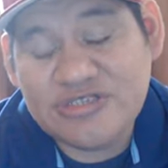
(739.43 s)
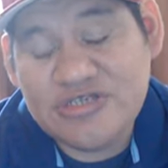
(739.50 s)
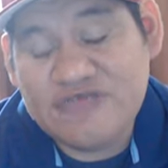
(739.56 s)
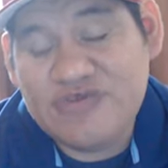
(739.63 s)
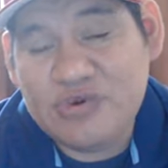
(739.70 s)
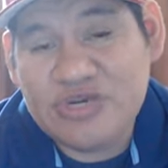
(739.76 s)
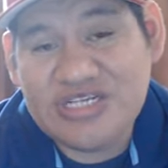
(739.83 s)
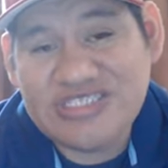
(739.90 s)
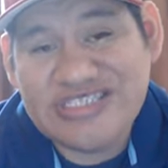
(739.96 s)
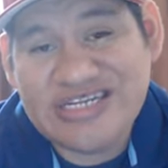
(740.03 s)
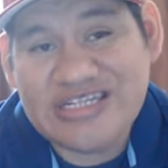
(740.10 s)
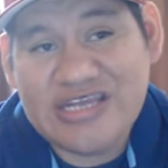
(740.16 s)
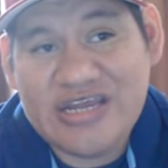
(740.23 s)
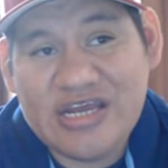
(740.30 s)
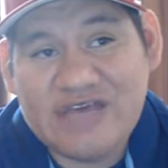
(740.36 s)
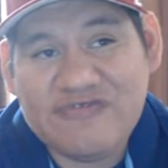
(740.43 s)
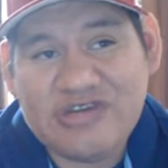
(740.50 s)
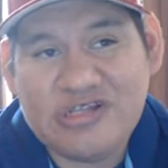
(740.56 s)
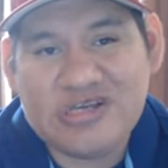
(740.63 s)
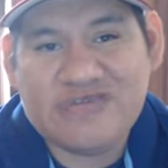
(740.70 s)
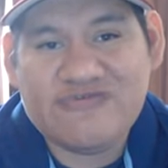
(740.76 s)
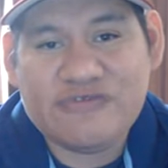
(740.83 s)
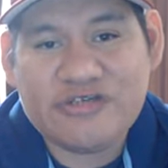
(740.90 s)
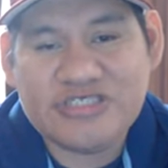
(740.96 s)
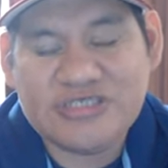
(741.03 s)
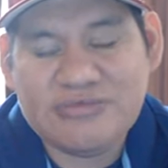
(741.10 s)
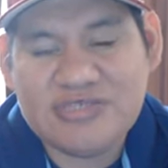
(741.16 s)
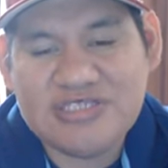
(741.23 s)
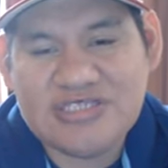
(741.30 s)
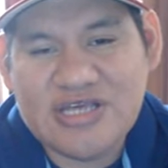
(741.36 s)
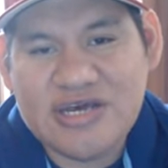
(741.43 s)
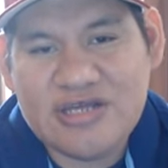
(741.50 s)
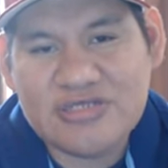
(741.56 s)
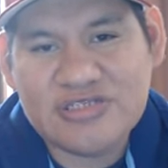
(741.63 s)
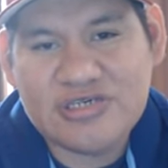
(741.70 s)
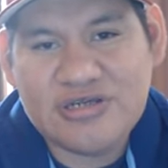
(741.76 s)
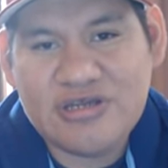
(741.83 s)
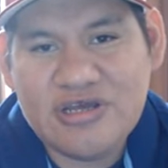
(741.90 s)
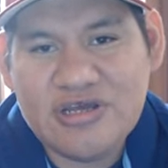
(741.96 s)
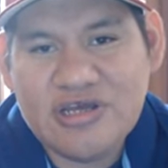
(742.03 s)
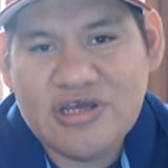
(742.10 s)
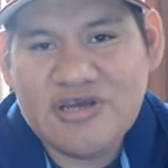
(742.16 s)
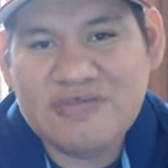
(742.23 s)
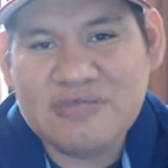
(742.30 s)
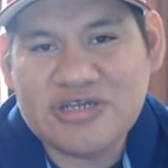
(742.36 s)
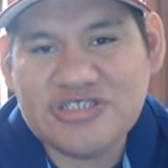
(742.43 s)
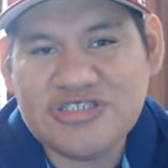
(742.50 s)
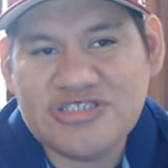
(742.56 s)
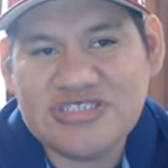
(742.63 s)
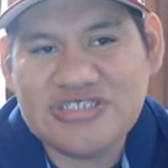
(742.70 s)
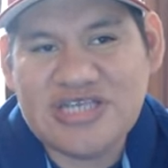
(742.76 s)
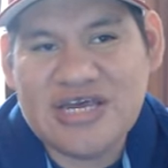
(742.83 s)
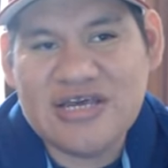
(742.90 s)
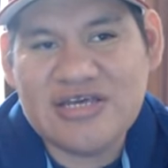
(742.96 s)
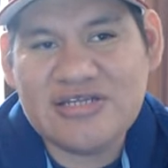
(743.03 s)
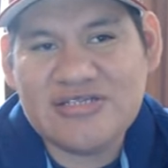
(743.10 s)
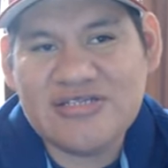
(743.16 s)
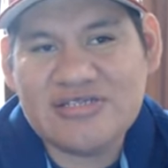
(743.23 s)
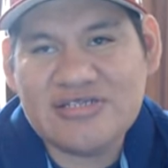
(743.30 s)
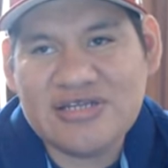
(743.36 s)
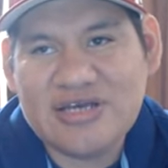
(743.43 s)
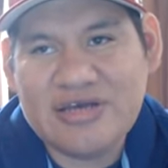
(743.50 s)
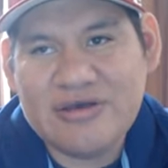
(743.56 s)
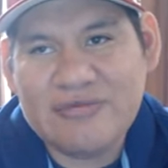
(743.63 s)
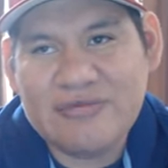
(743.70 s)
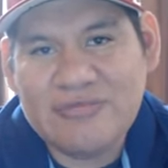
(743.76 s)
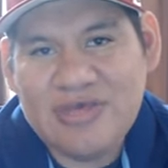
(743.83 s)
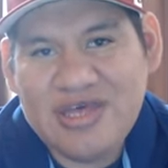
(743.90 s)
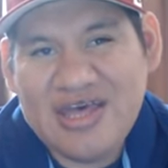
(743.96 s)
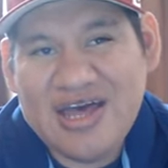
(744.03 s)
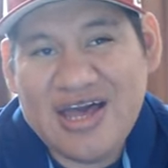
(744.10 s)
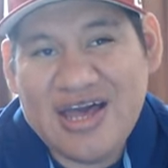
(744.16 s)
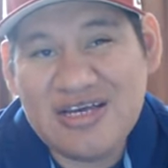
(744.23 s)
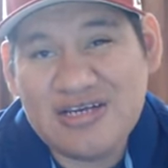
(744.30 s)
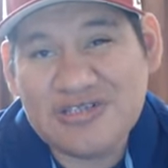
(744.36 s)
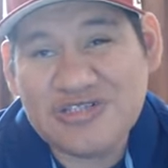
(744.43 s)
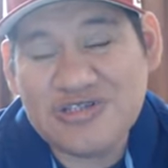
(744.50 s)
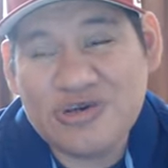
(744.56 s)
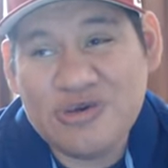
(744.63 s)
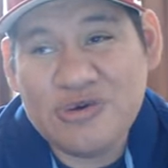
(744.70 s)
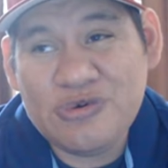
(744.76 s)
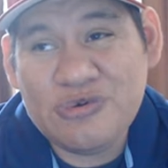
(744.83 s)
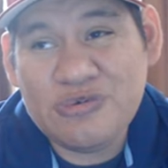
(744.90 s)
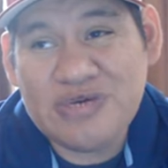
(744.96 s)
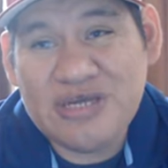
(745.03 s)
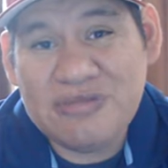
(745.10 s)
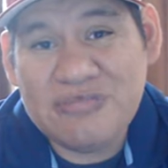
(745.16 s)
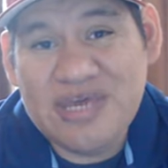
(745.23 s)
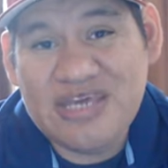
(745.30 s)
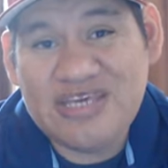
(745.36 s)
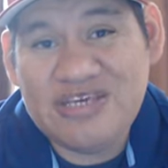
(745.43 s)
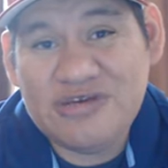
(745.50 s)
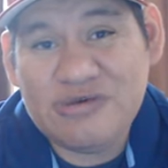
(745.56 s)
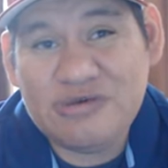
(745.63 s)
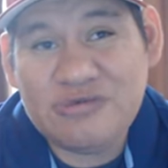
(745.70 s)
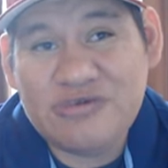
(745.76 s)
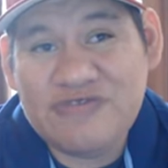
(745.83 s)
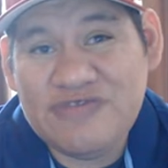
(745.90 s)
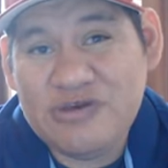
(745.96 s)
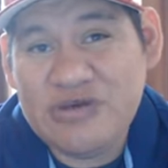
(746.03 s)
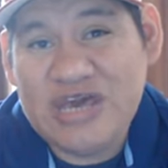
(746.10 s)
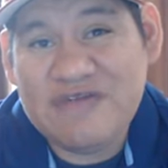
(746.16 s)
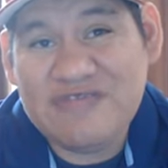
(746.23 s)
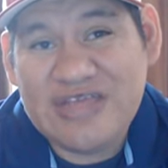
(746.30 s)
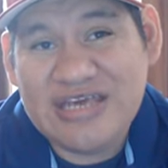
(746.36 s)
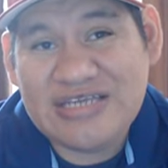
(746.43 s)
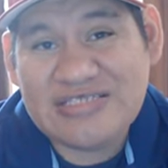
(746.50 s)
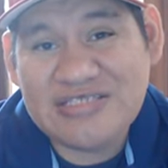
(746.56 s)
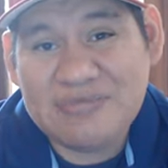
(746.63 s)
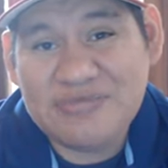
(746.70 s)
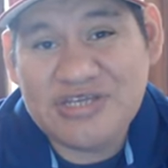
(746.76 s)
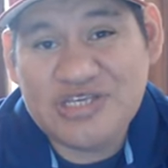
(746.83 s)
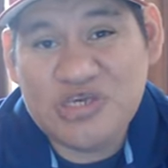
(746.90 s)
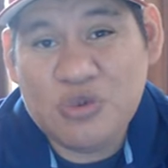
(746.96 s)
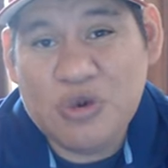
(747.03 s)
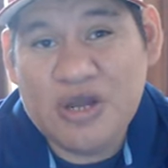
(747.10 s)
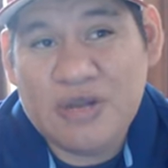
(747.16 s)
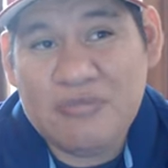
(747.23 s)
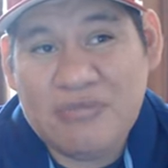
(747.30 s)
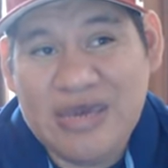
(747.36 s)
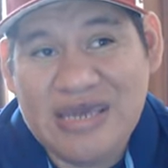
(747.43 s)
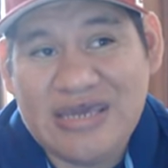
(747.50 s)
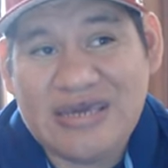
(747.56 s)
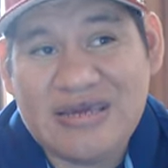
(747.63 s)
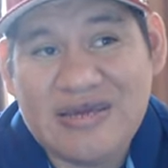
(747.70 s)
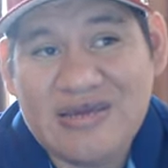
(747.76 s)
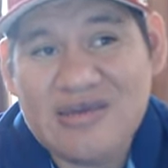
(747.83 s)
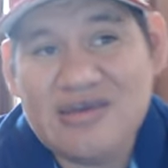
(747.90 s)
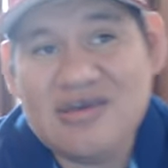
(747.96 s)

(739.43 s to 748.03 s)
So if you want to check that out, if you're looking for some designs on Merch U Designs, I also can make you, if you have like something you want to make,